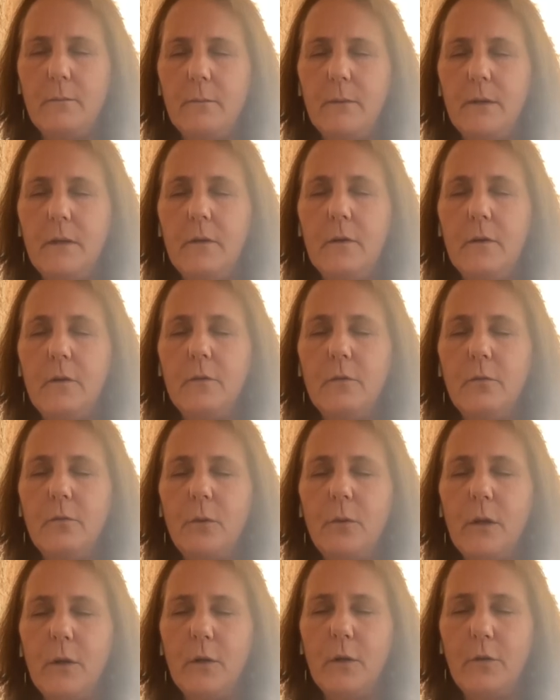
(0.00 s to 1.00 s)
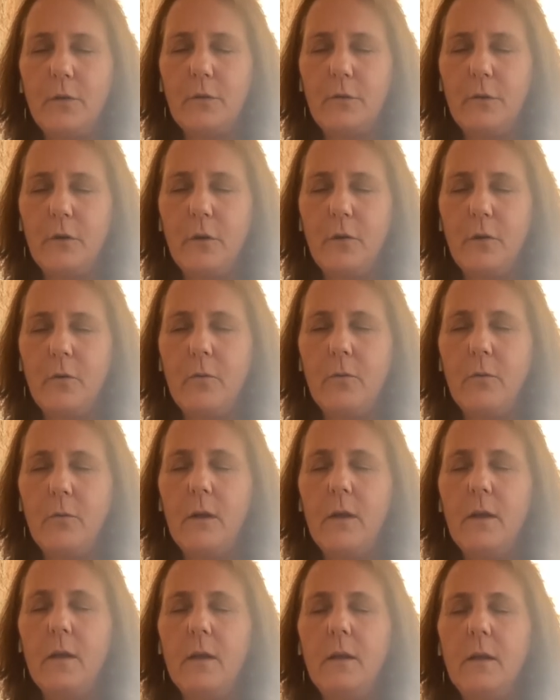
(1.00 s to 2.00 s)
because we are so
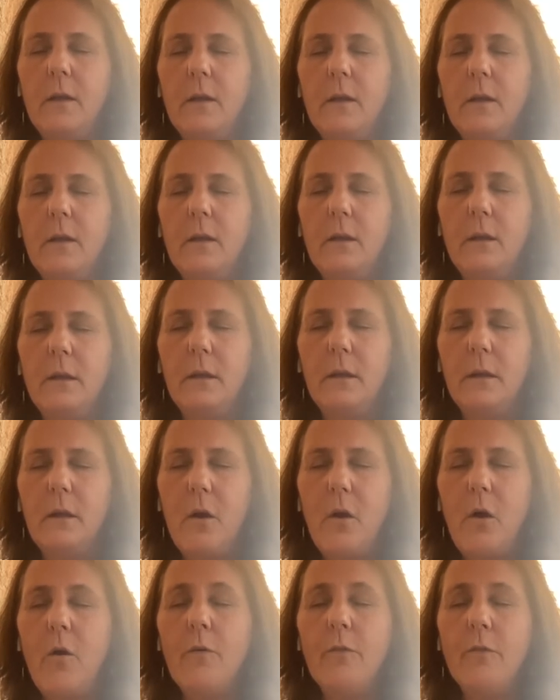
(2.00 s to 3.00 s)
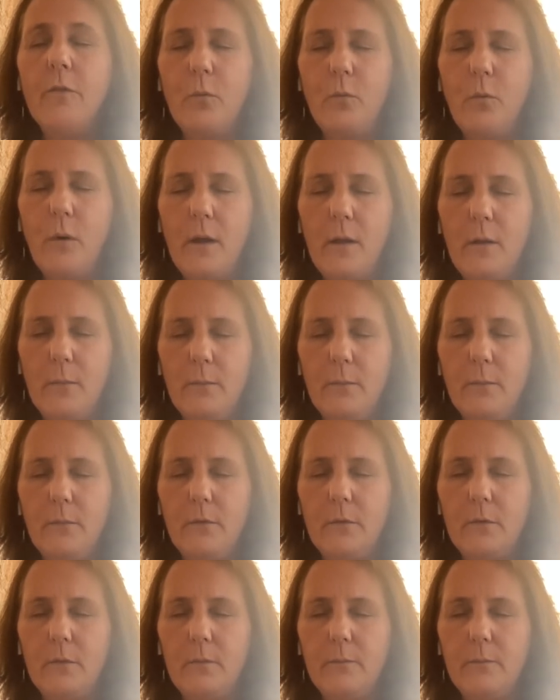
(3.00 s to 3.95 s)
overwhelmed.